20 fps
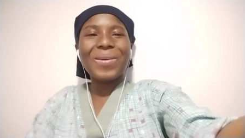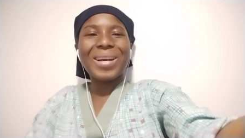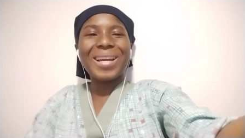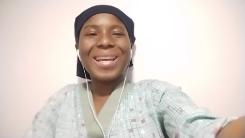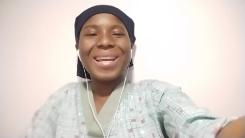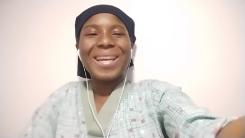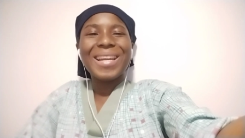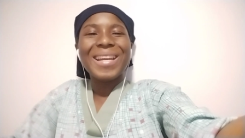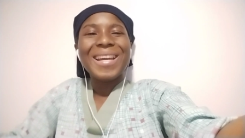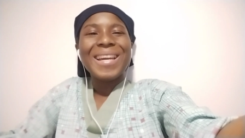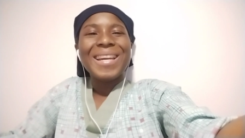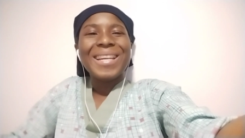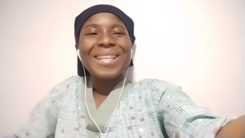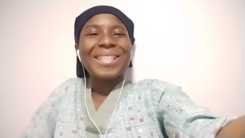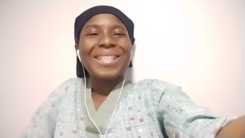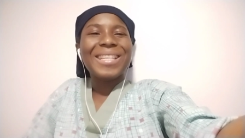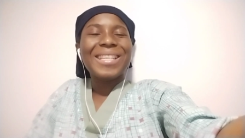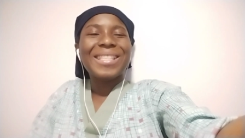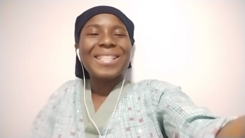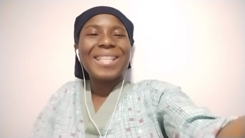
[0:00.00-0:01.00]
Okay,
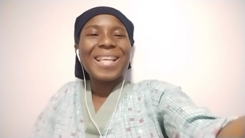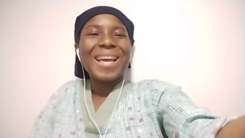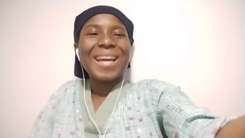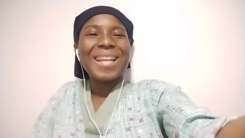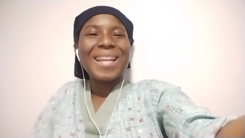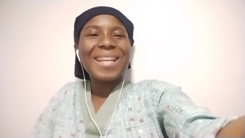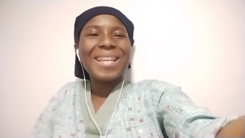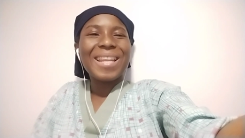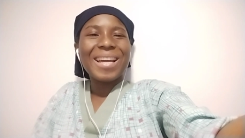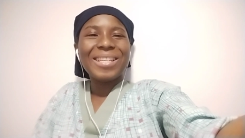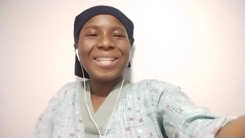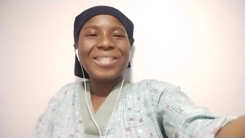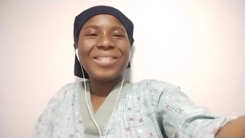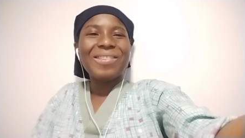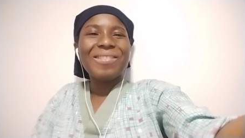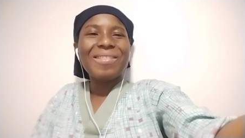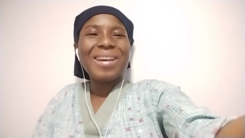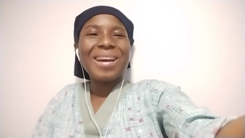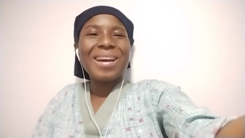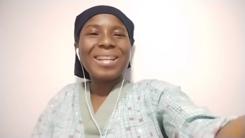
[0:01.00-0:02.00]
she is a
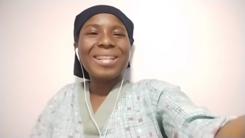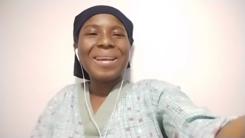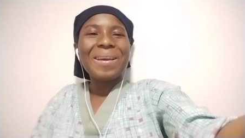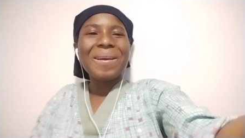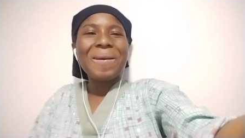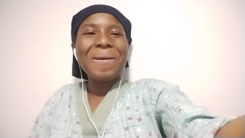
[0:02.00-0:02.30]
Nigerian